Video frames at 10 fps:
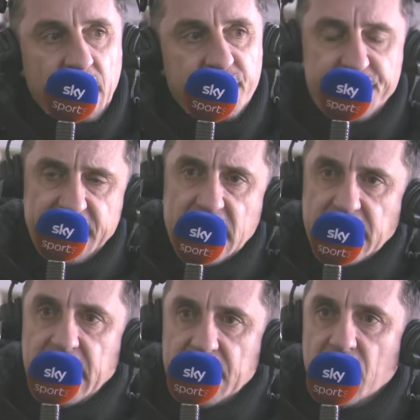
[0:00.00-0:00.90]

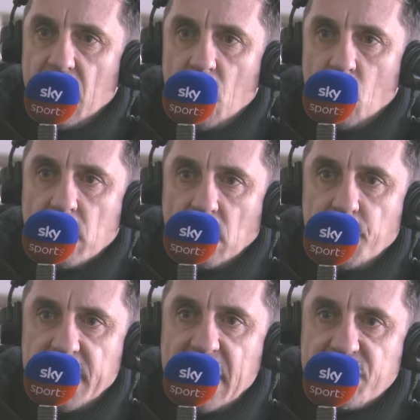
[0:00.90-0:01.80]
feeling in the whole club.
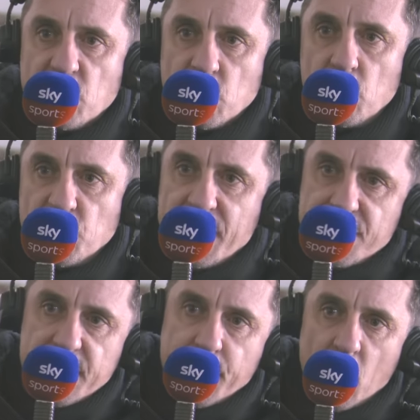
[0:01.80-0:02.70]
He'll have to touch
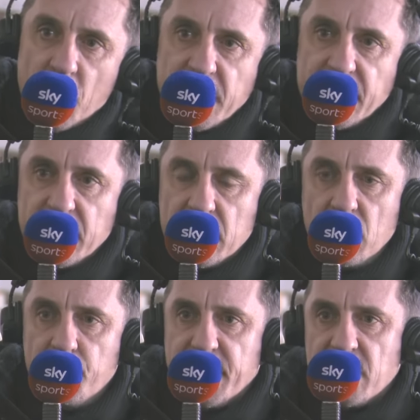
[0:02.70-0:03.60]
every point in the
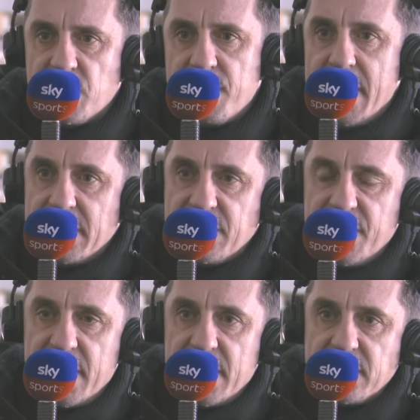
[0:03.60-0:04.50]
club, because the reality of
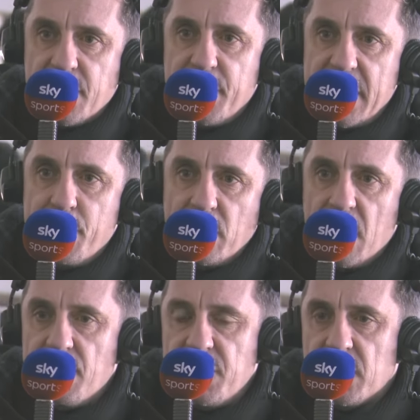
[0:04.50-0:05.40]
it is the people
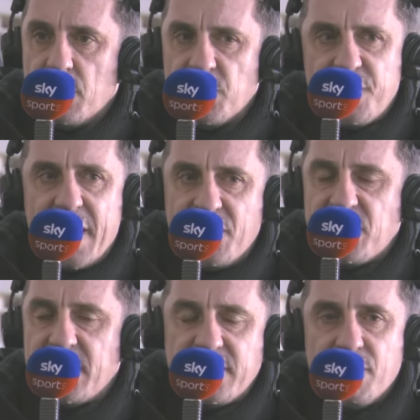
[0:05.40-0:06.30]
that are in the club, there's 500,
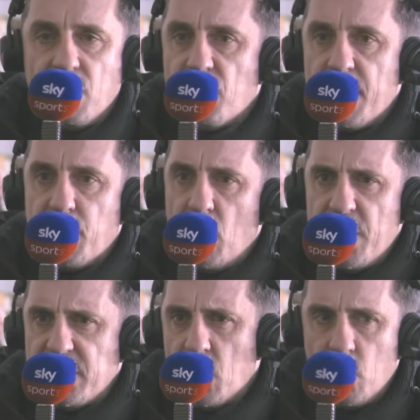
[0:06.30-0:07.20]
600, 700
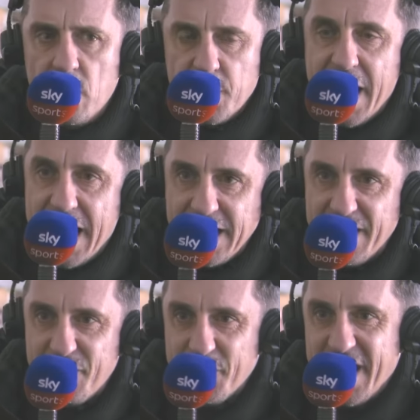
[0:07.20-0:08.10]
employees, or there were when I
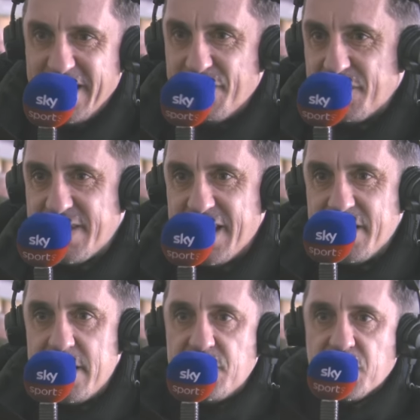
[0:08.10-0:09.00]
left 10
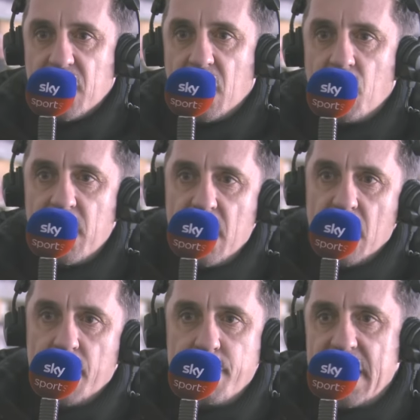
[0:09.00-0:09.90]
years ago,
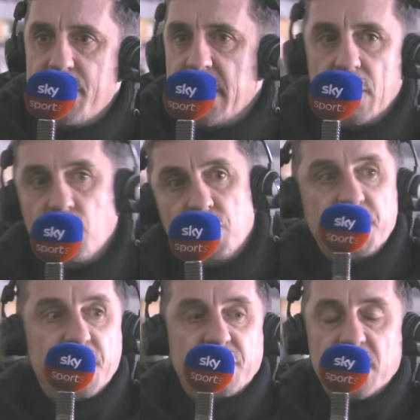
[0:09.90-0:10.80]
and maybe
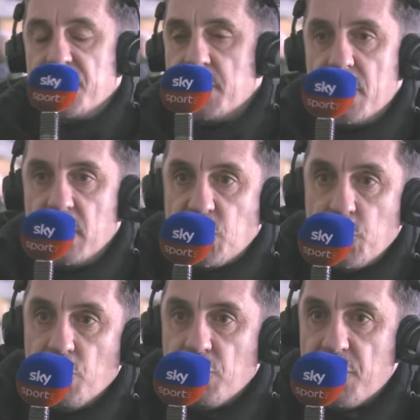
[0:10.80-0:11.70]
150 of them or
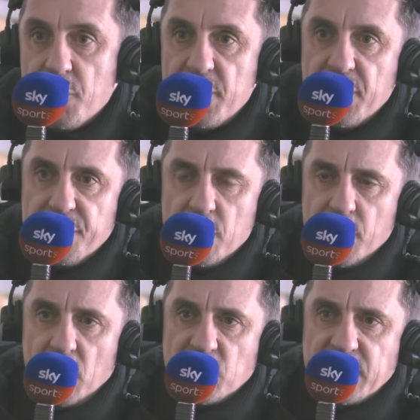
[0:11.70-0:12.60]
200 of them are in the
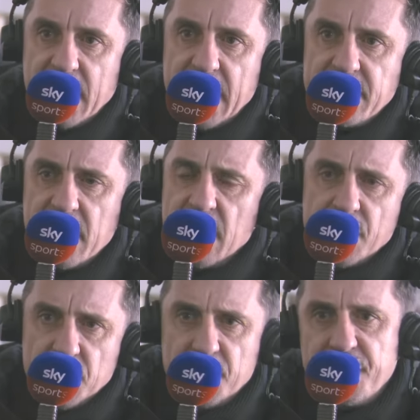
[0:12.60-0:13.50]
football side.
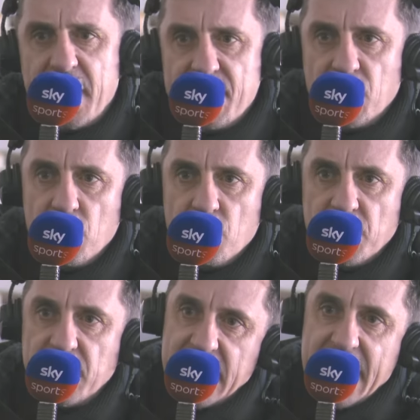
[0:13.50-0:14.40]
The other
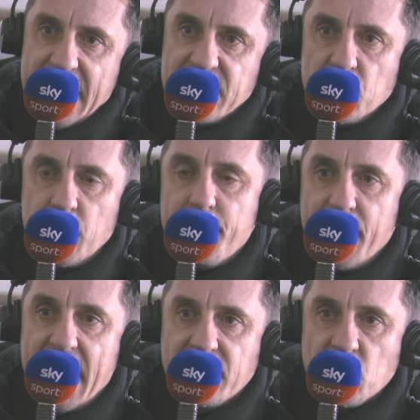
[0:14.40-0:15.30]
500 he has to
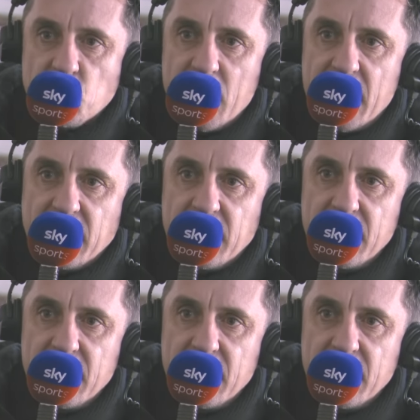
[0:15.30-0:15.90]
impact as well,